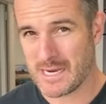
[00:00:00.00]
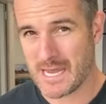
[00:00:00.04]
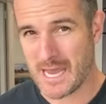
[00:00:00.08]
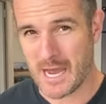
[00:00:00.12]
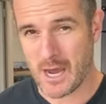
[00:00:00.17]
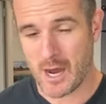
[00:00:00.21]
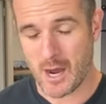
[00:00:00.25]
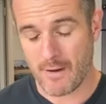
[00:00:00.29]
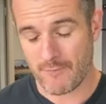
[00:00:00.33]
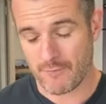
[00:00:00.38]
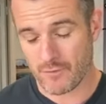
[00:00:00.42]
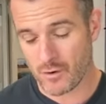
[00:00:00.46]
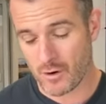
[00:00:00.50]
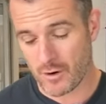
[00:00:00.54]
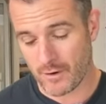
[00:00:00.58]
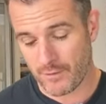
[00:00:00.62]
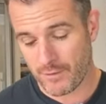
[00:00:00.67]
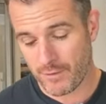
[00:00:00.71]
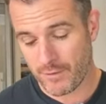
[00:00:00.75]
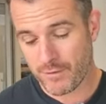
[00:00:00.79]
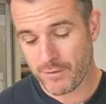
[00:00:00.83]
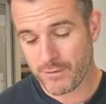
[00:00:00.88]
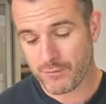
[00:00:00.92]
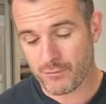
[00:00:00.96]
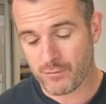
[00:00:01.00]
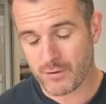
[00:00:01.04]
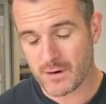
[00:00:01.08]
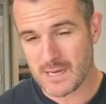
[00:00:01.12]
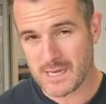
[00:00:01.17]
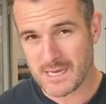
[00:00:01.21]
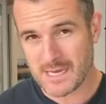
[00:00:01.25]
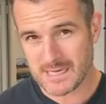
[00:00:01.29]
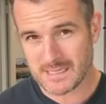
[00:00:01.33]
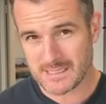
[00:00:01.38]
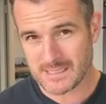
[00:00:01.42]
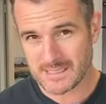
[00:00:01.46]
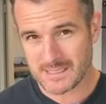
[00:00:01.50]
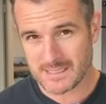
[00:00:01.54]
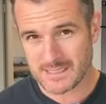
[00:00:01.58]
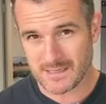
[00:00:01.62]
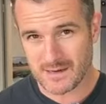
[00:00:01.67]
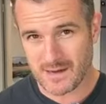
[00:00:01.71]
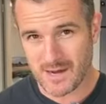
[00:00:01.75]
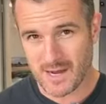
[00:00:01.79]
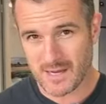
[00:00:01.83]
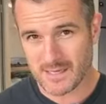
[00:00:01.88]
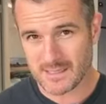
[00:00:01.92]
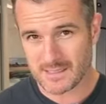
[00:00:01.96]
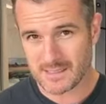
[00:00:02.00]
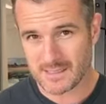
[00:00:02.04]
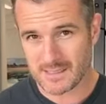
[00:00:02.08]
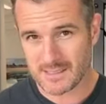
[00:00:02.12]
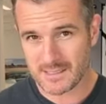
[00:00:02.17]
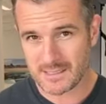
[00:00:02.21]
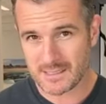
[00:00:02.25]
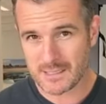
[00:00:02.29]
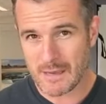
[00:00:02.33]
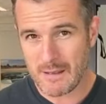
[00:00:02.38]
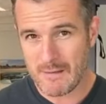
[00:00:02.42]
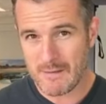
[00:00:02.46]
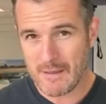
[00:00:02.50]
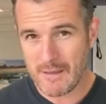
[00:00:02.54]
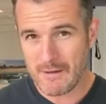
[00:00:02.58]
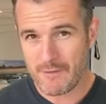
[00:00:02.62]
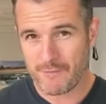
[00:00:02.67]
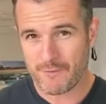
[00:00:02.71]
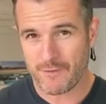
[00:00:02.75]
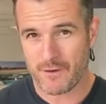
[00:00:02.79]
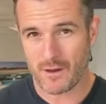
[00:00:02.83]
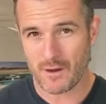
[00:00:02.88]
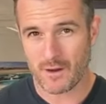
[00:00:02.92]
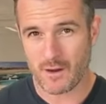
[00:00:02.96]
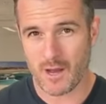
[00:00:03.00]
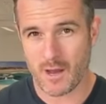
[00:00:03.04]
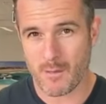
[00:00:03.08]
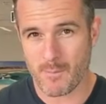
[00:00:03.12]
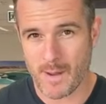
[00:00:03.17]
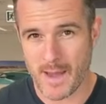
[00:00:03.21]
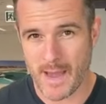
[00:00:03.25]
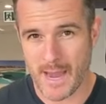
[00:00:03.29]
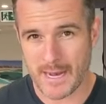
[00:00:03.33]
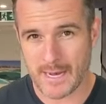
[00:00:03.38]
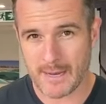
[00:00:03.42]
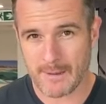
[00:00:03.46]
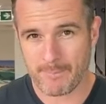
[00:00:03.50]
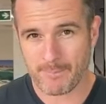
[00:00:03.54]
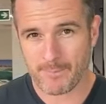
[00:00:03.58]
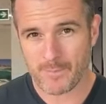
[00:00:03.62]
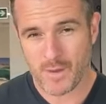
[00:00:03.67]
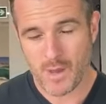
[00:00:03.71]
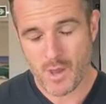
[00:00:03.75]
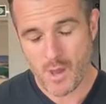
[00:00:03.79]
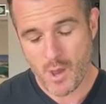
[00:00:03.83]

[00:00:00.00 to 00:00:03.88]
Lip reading: Now, I've got three exercises for your lower back.